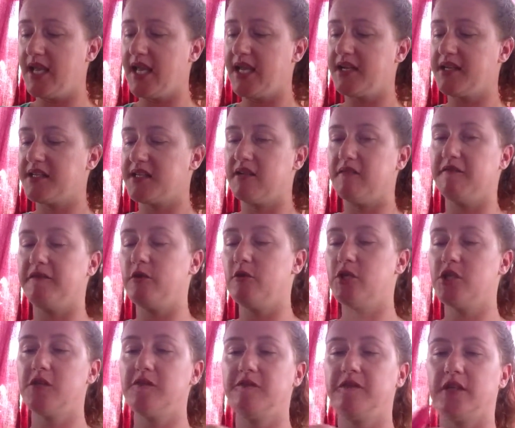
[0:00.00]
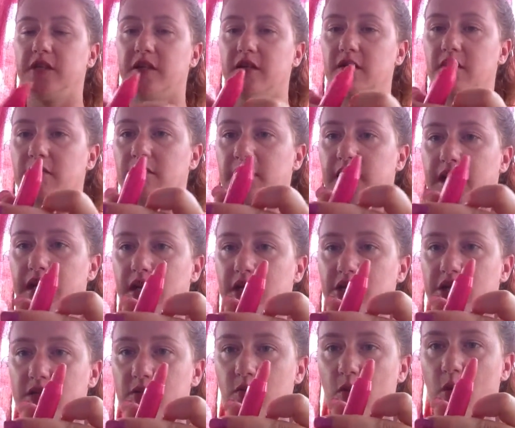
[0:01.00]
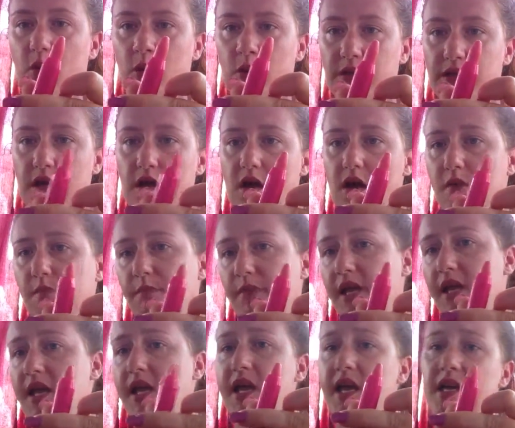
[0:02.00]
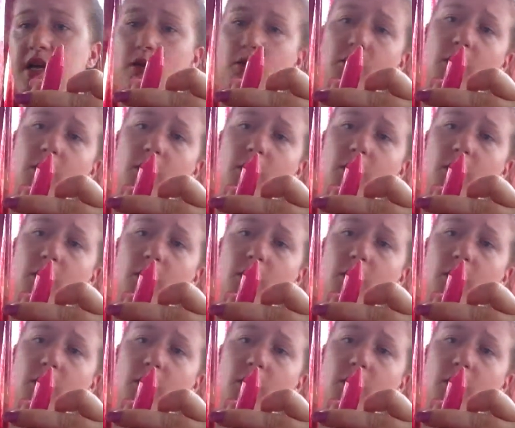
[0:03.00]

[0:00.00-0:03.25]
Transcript: and it's in Fuchsia Flirt, and it just rolls up, and it